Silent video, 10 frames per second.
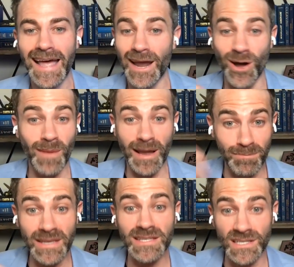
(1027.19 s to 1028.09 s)
And all my
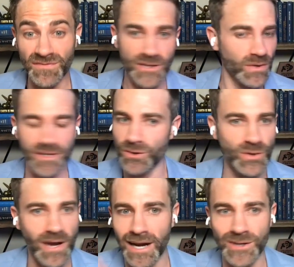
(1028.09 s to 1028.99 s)
business friends were like, dude,
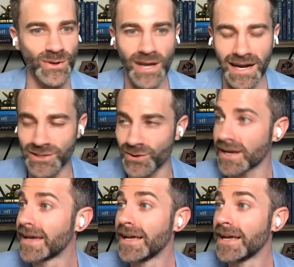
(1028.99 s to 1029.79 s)
you got to do it. You got to do it.